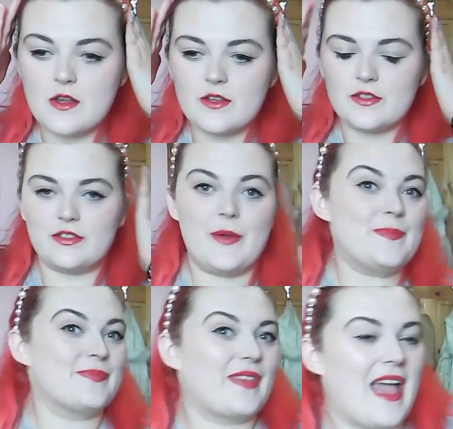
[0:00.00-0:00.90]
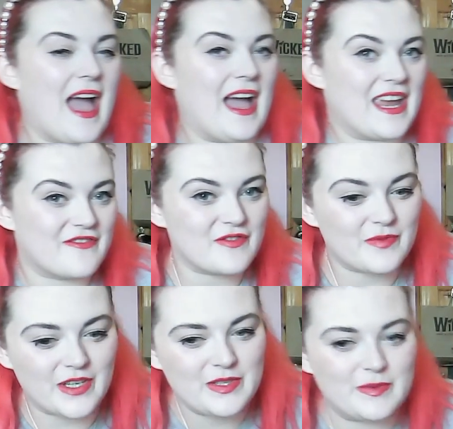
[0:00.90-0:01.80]
So, hi
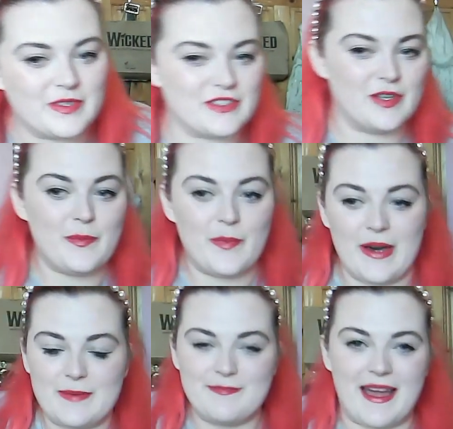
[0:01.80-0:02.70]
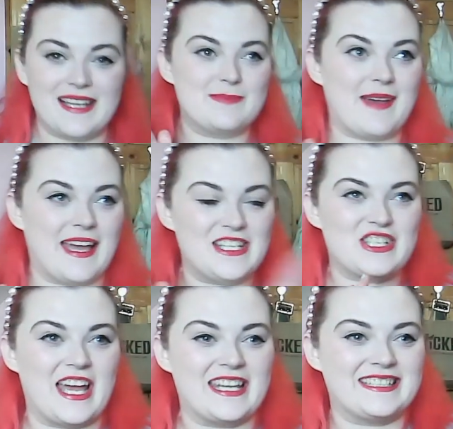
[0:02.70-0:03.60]
everyone. What's up? Welcome back to my
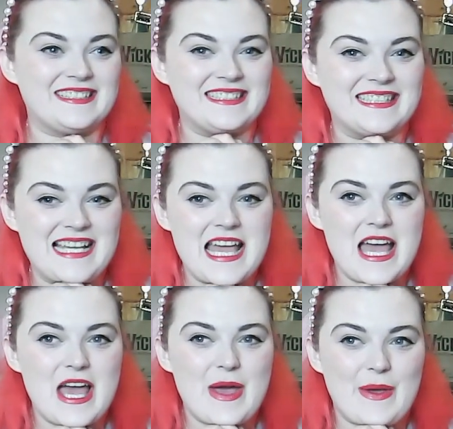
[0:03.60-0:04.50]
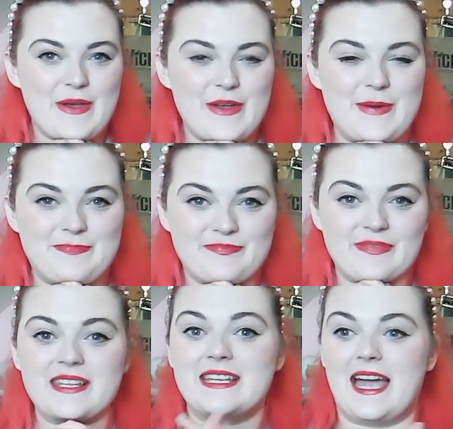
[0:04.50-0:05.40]
channel.
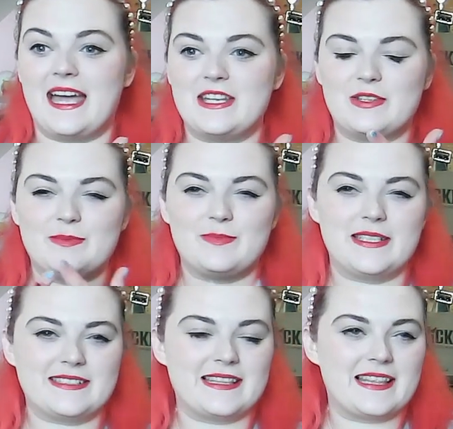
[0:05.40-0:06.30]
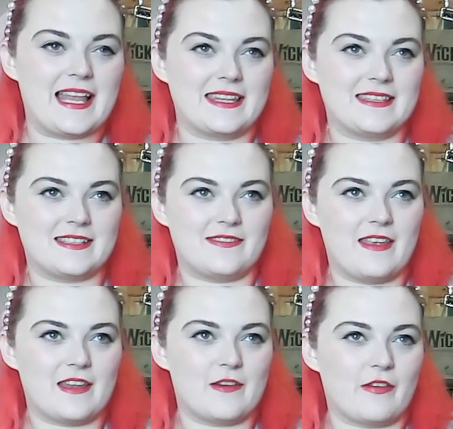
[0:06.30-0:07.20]
How you doing? Please like this
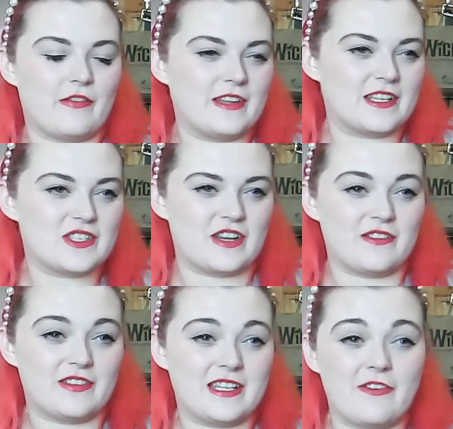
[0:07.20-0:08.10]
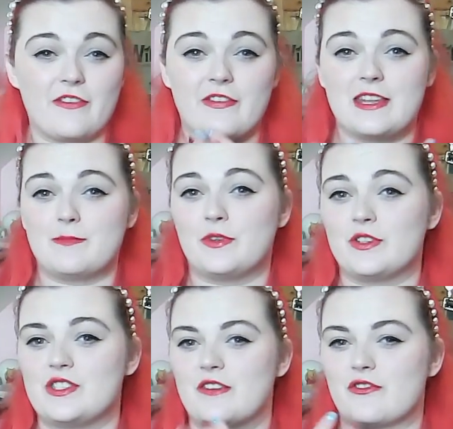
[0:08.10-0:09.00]
video if you're feeling generous, and if you're feeling more
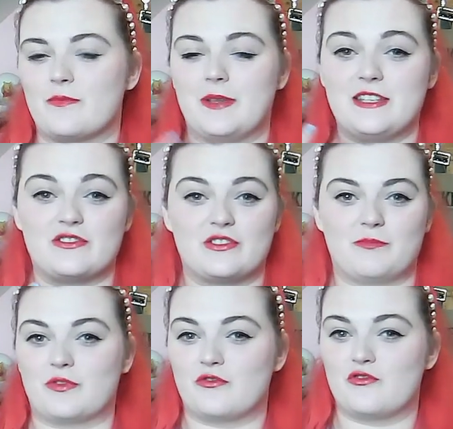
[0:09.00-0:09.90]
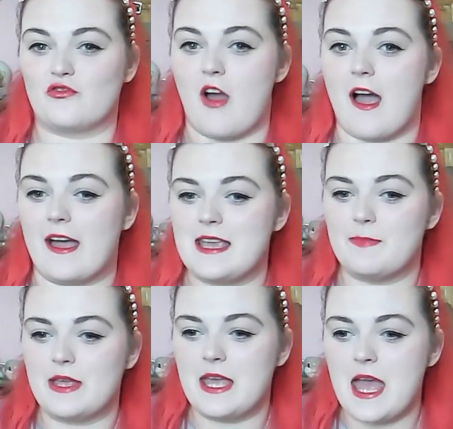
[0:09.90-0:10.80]
generous, please subscribe.
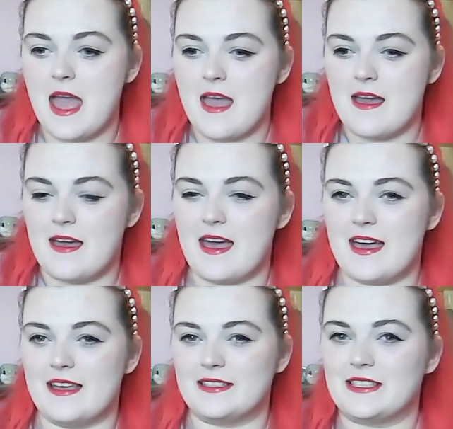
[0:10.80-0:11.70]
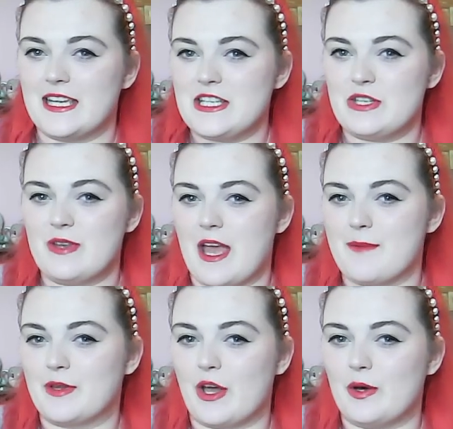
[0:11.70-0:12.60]
How you doing? I'm
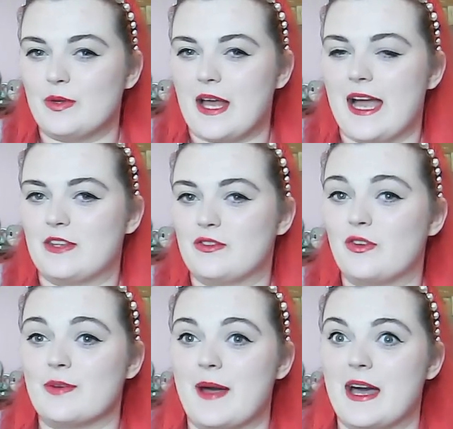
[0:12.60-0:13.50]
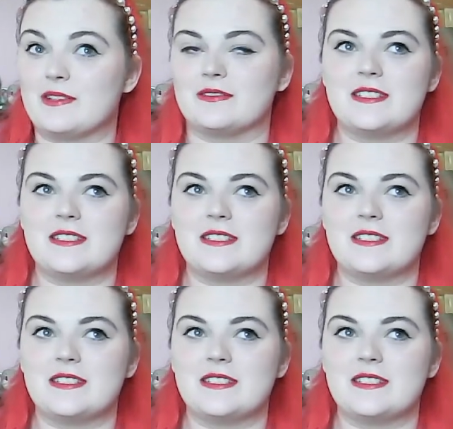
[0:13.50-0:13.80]
Nicole. I talk about